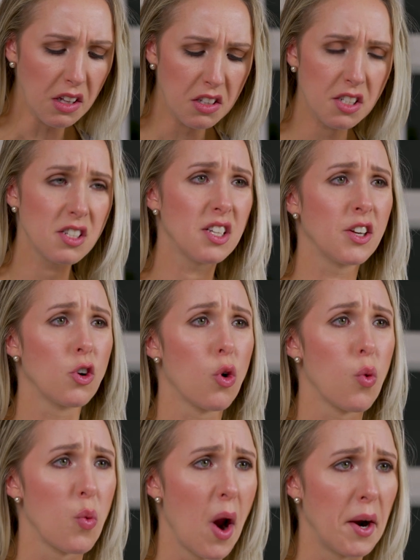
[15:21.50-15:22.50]
This is
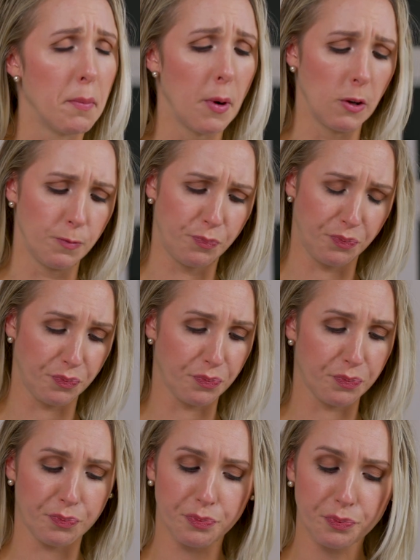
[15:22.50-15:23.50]
incredible.
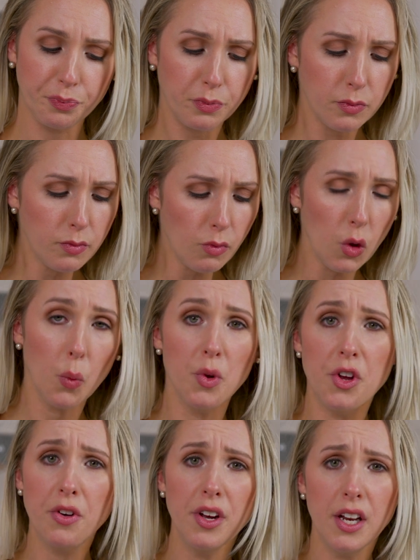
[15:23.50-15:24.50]

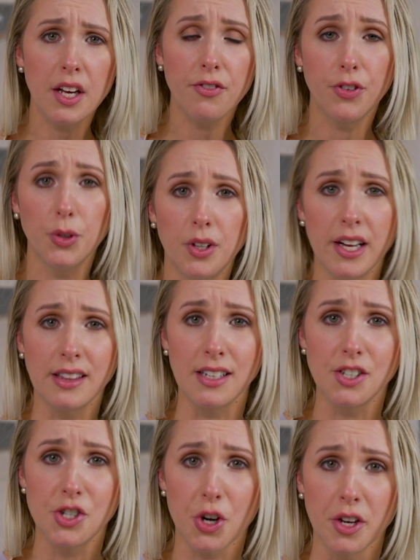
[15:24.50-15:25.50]
When you're eating food like
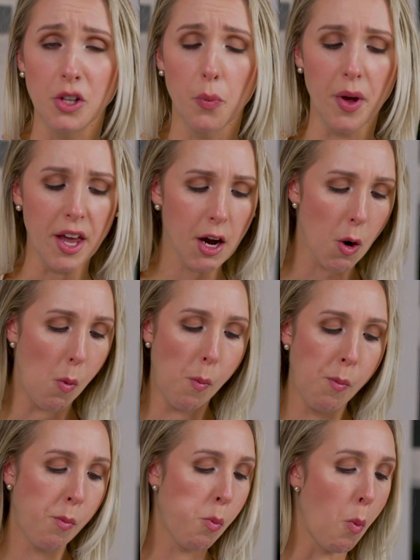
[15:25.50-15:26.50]
this during the week,
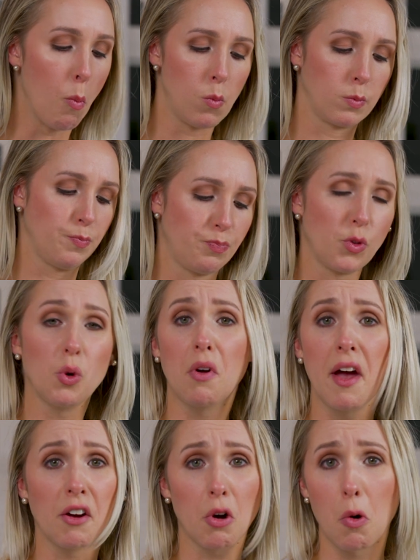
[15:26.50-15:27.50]
you
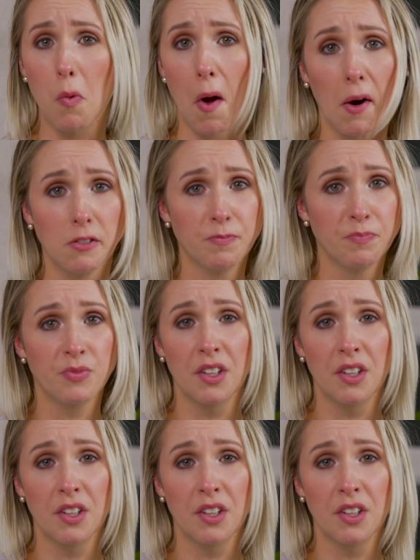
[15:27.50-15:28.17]
can't go wrong.